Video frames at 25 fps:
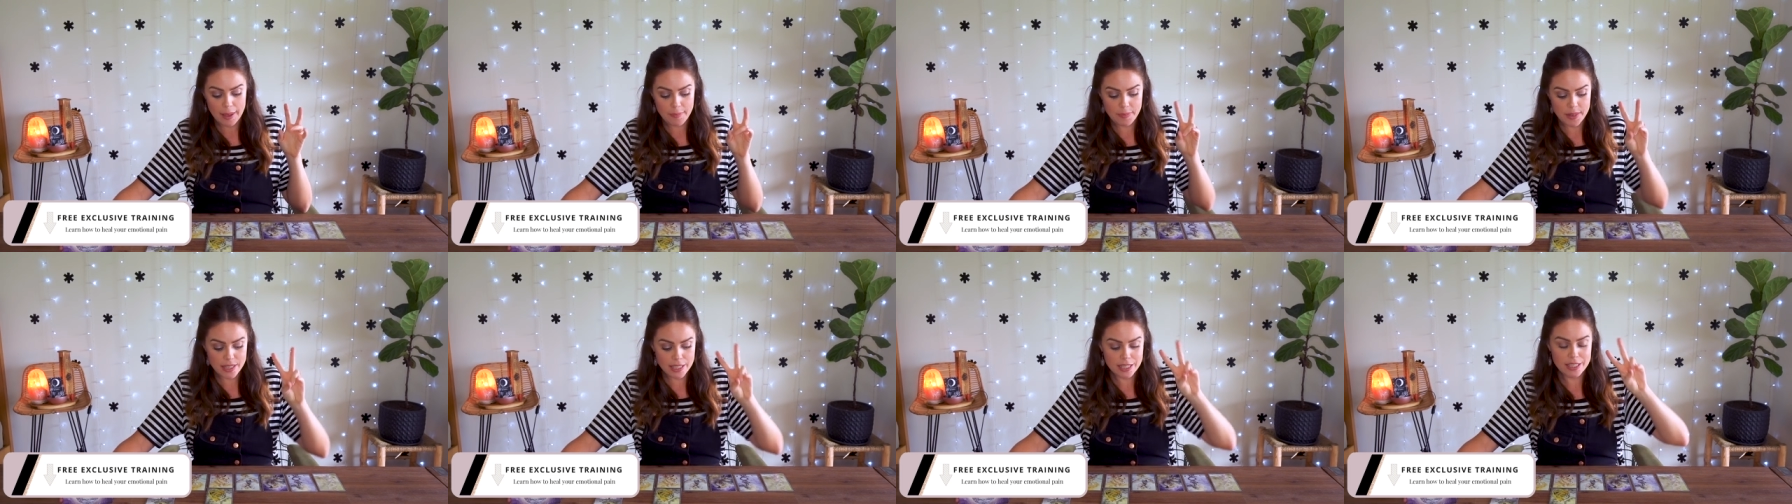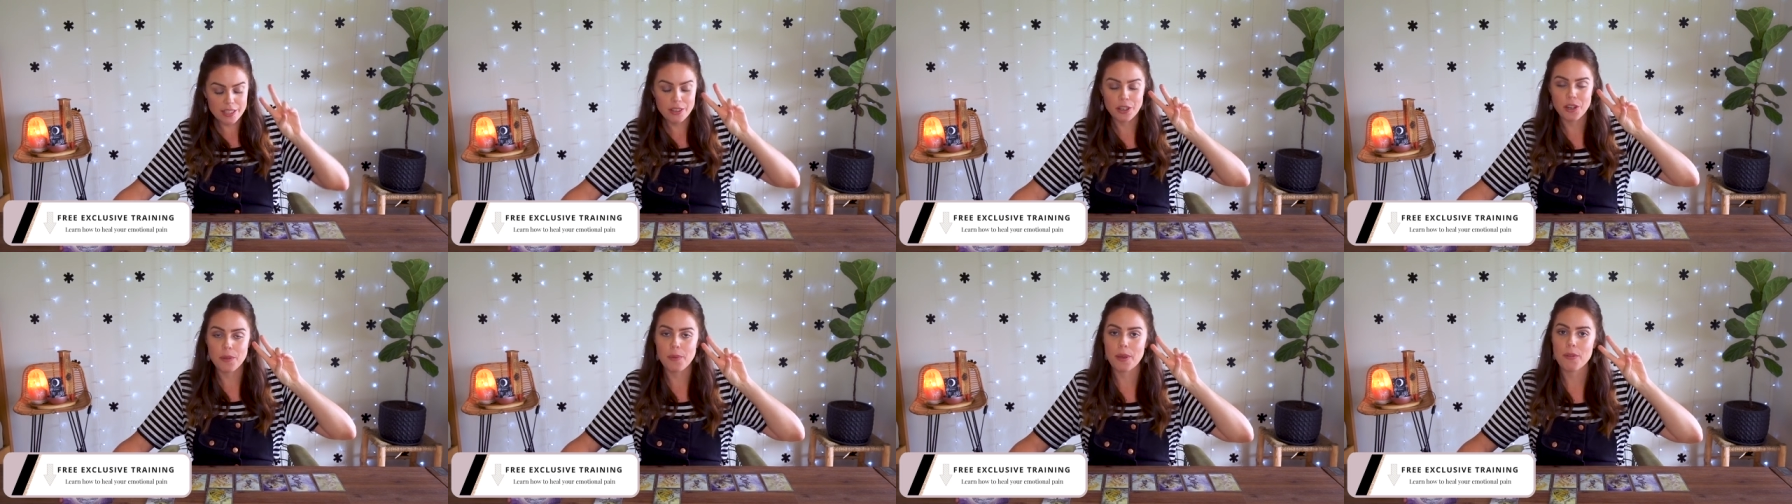This
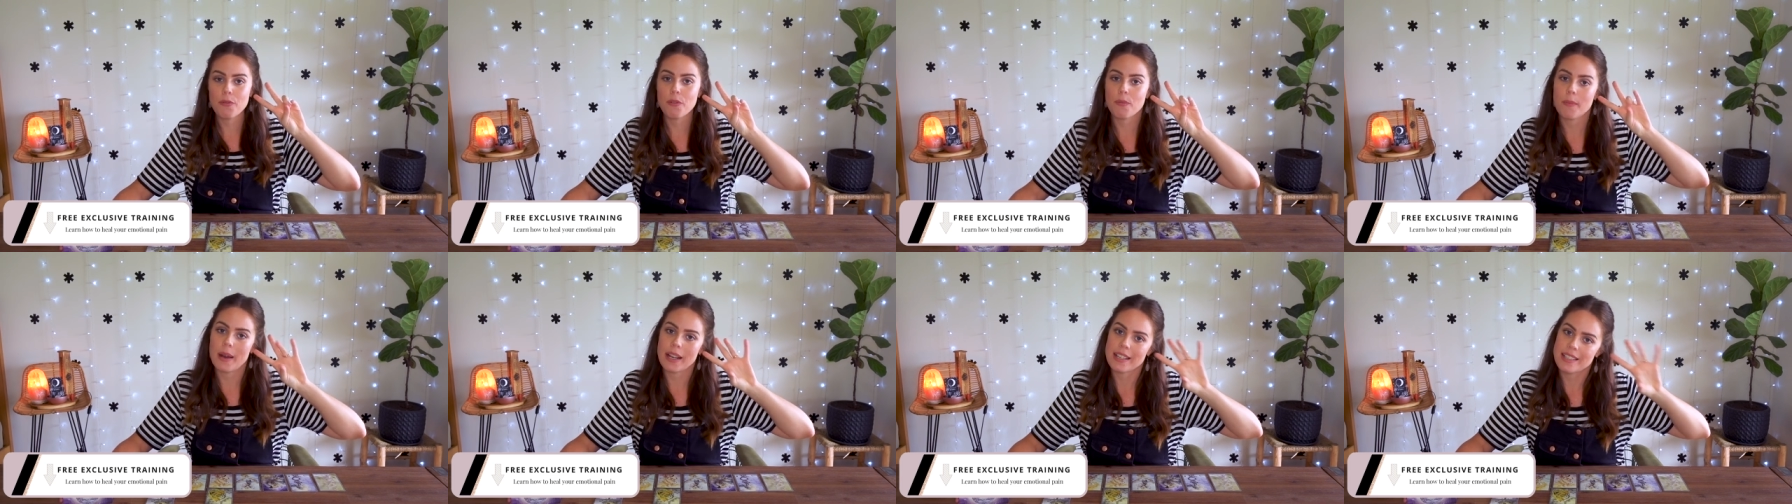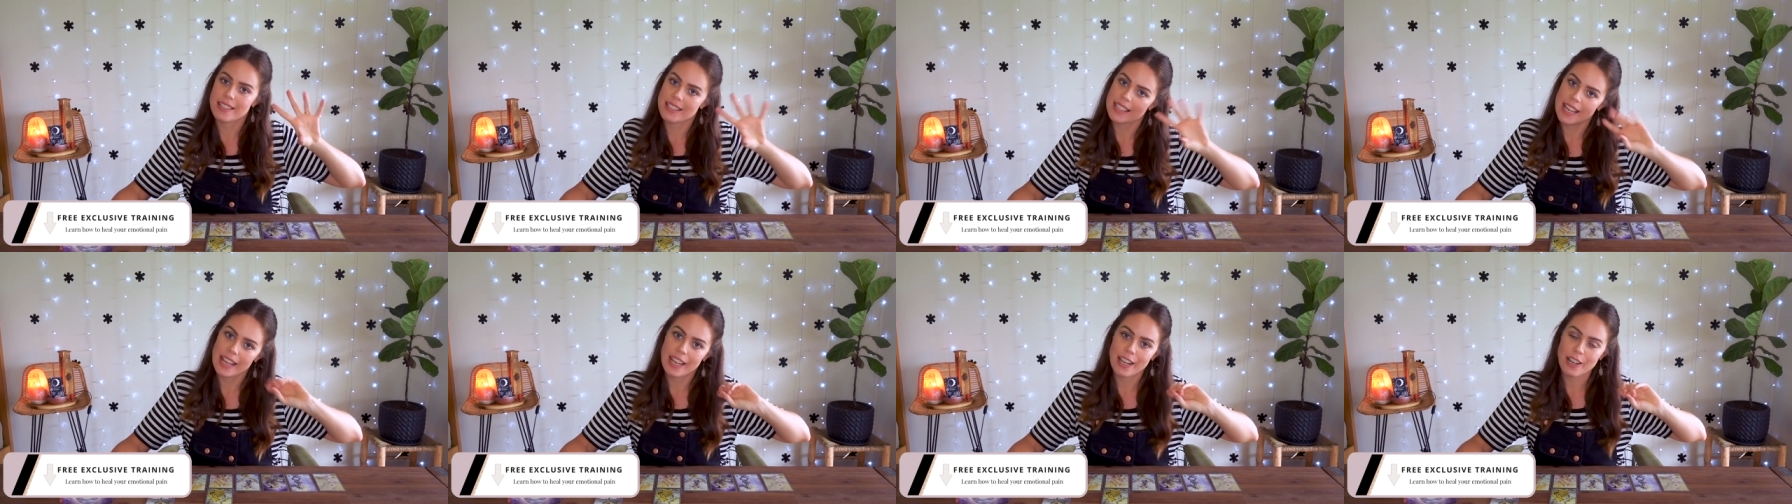is going to be for my
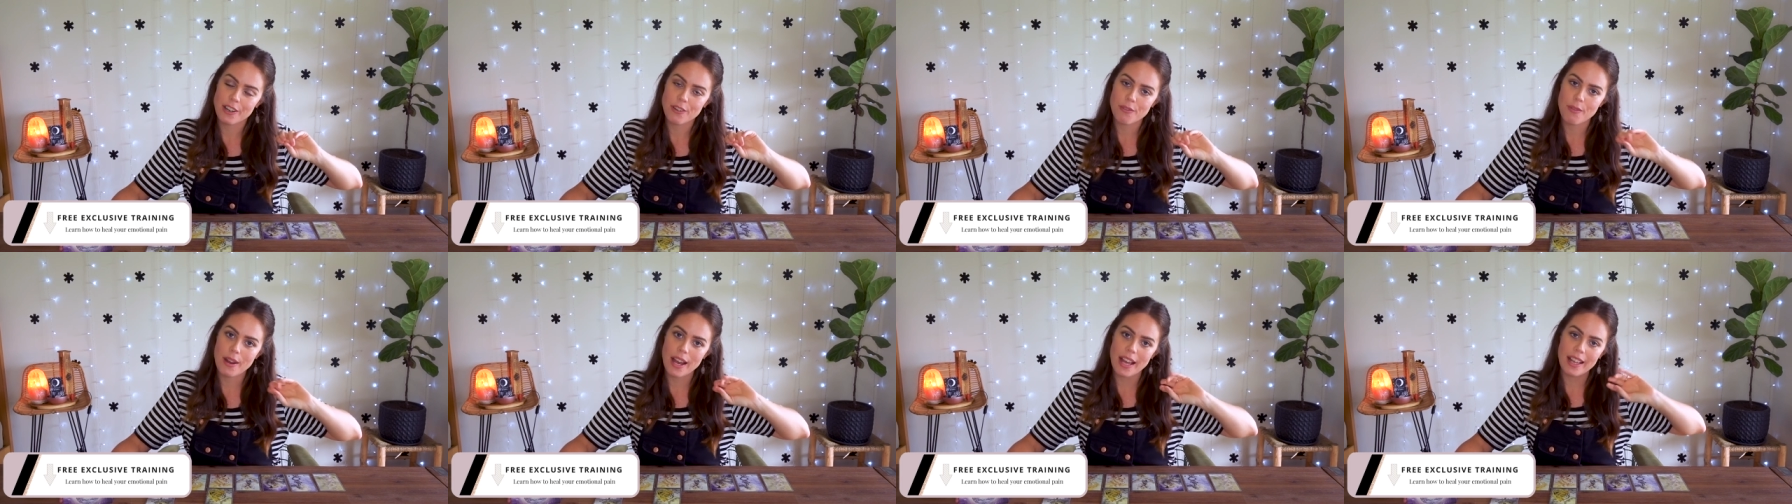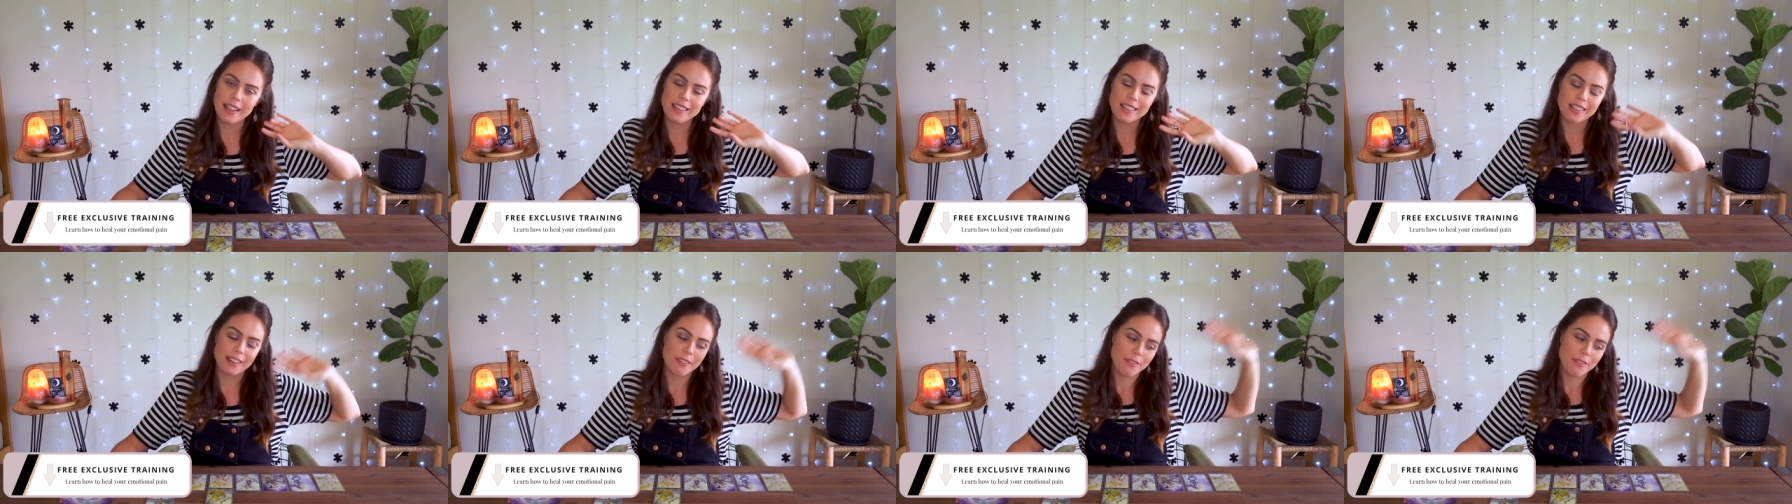second round.